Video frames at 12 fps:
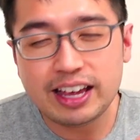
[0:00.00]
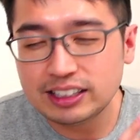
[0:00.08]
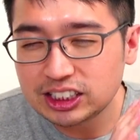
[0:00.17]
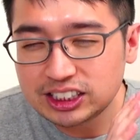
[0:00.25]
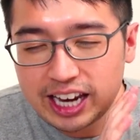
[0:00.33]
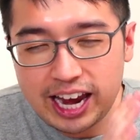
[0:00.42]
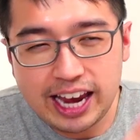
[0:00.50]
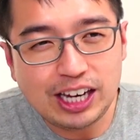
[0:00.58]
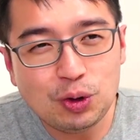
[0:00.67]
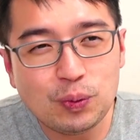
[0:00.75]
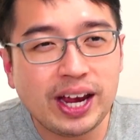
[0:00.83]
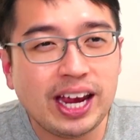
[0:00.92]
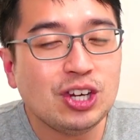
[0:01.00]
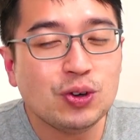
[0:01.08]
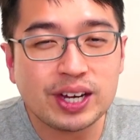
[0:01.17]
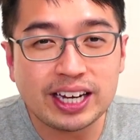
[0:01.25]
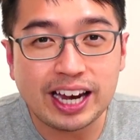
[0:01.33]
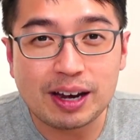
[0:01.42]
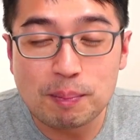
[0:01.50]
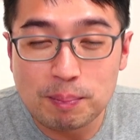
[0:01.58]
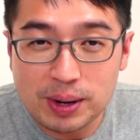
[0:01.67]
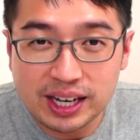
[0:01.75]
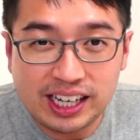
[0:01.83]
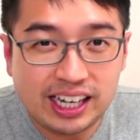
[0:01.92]
just any way you can get
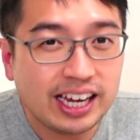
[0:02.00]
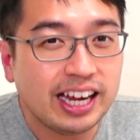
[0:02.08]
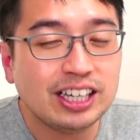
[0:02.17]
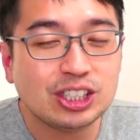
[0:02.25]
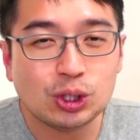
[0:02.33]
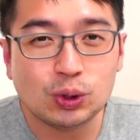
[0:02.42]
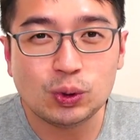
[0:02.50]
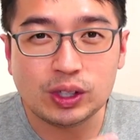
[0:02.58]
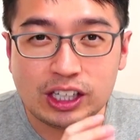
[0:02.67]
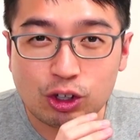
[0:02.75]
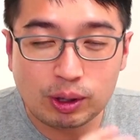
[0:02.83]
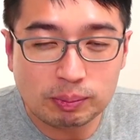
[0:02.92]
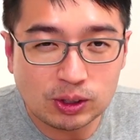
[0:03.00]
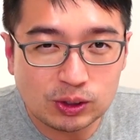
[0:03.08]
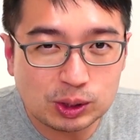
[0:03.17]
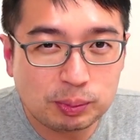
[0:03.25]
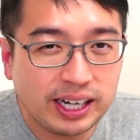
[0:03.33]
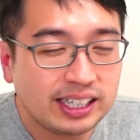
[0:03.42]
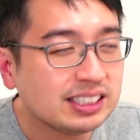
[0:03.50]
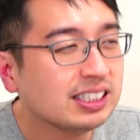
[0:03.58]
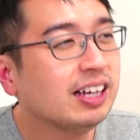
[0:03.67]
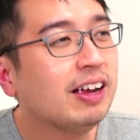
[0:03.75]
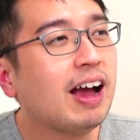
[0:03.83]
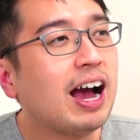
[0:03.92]
money into the crypto space,
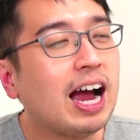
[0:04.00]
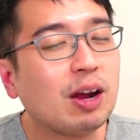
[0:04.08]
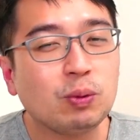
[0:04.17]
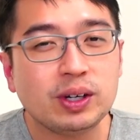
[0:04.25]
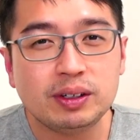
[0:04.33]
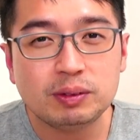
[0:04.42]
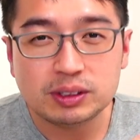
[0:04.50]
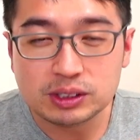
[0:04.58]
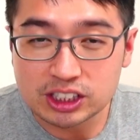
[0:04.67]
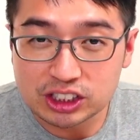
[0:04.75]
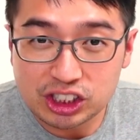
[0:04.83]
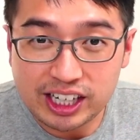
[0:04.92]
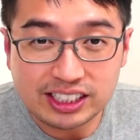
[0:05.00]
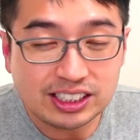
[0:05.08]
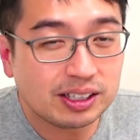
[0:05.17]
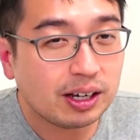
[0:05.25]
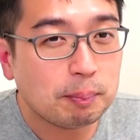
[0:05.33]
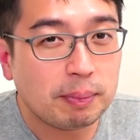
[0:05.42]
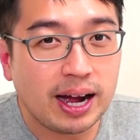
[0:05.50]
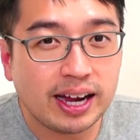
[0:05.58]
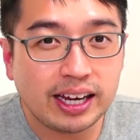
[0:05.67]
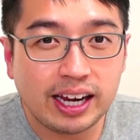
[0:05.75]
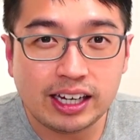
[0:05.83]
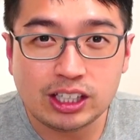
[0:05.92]
I would suggest
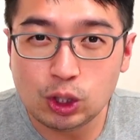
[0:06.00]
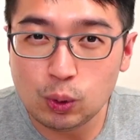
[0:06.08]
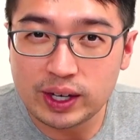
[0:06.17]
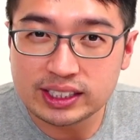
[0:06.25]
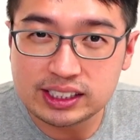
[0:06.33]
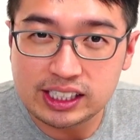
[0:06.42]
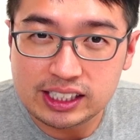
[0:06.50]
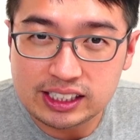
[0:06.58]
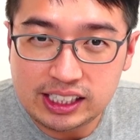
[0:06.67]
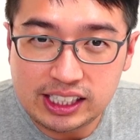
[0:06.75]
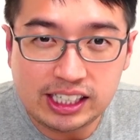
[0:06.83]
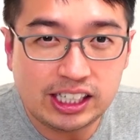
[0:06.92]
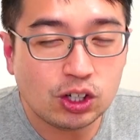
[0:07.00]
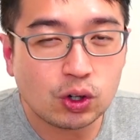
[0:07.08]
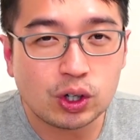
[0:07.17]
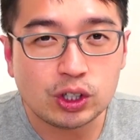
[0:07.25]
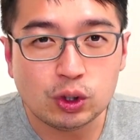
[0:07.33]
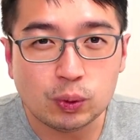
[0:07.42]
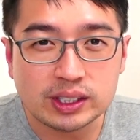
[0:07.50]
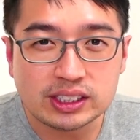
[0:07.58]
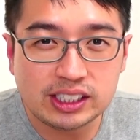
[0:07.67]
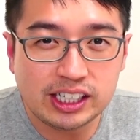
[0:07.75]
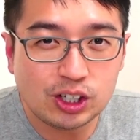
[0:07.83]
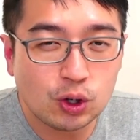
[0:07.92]
buying USDT or
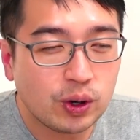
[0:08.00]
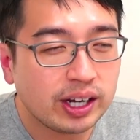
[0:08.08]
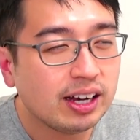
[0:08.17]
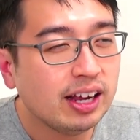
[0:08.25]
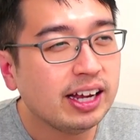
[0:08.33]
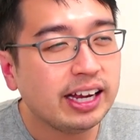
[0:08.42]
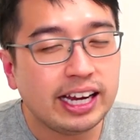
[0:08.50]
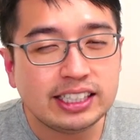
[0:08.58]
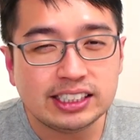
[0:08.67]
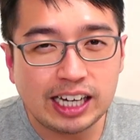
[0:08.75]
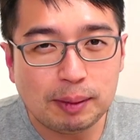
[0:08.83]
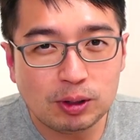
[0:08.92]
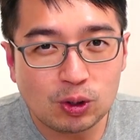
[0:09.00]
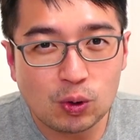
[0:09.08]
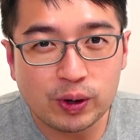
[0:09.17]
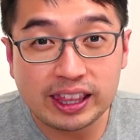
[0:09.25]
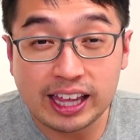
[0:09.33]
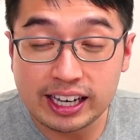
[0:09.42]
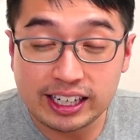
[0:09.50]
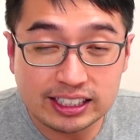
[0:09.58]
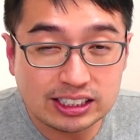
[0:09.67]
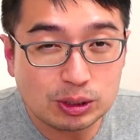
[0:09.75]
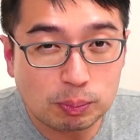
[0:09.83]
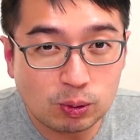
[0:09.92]
USD coin, a stable coin that
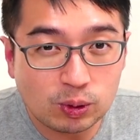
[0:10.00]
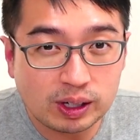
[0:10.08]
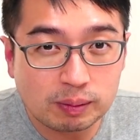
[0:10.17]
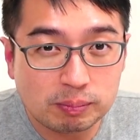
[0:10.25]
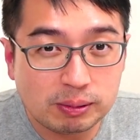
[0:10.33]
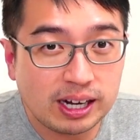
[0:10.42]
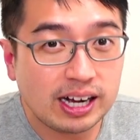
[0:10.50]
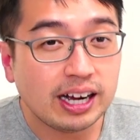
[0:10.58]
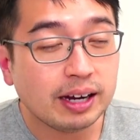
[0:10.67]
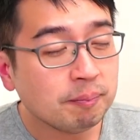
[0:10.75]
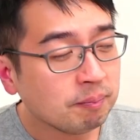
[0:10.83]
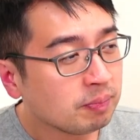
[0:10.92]
is supported by